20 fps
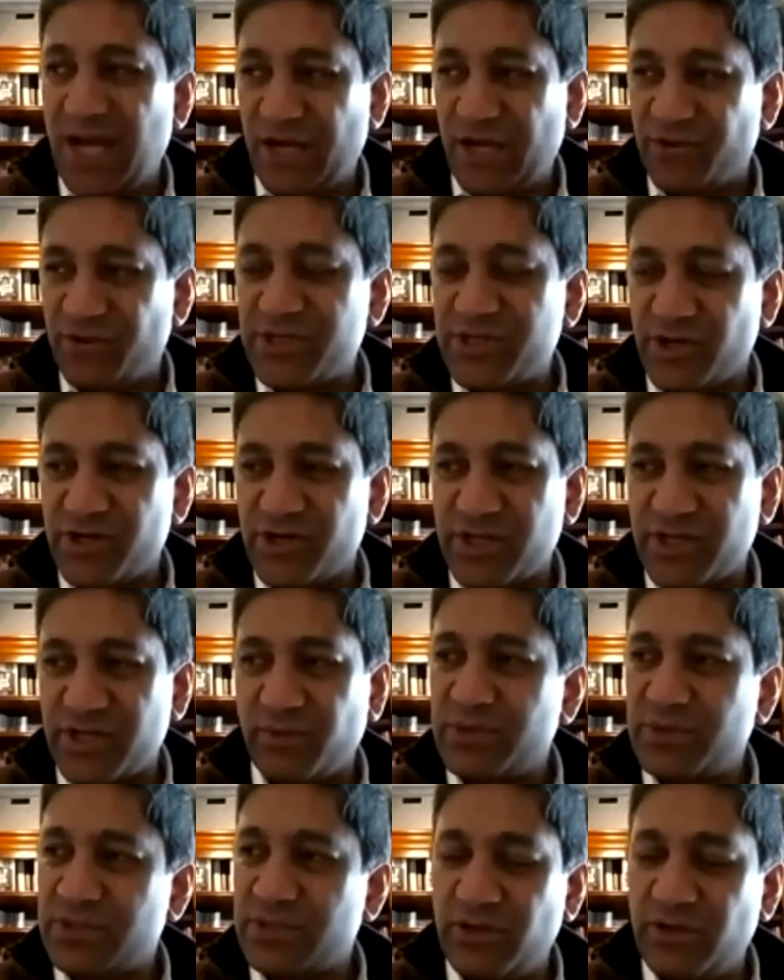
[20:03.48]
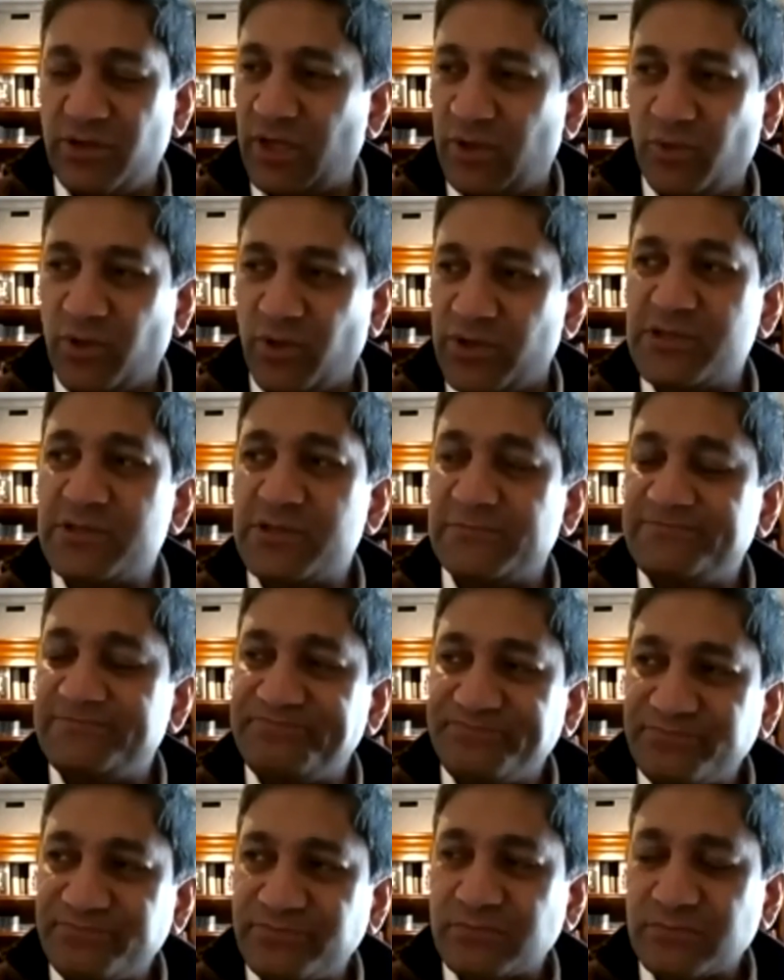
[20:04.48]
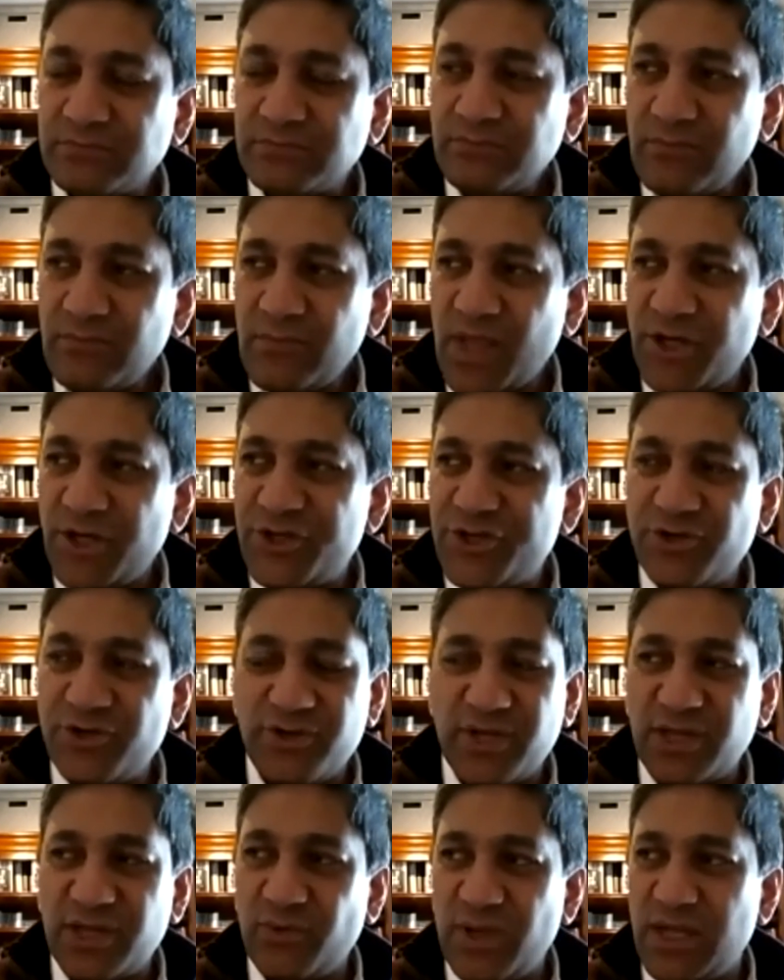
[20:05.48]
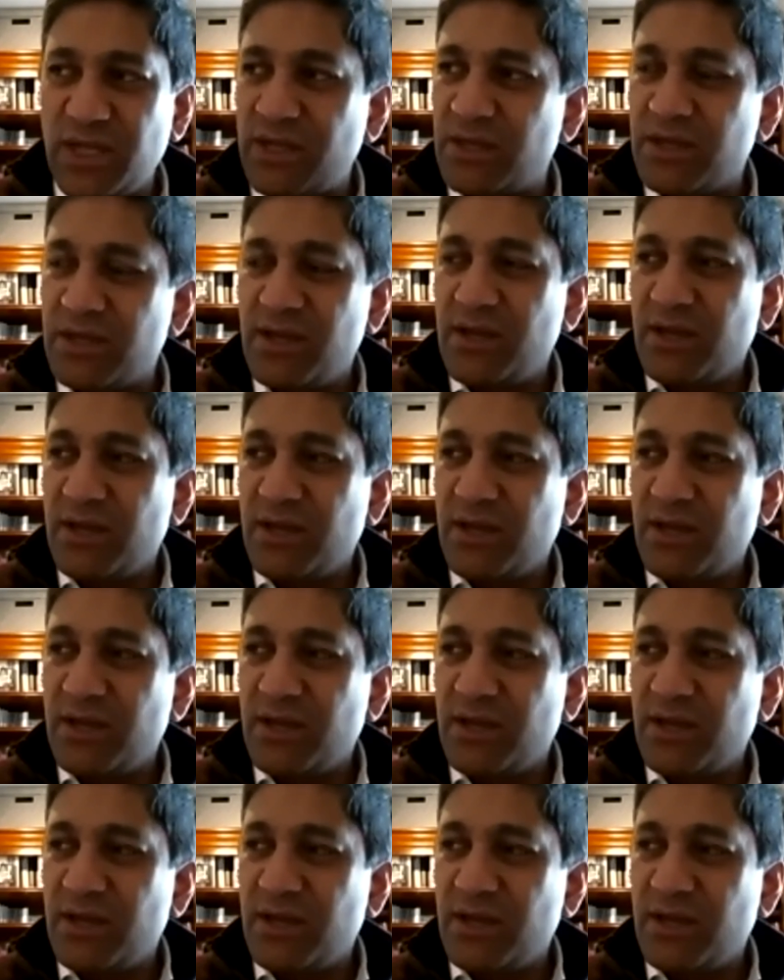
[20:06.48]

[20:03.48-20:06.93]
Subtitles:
and research that I was doing was during the week.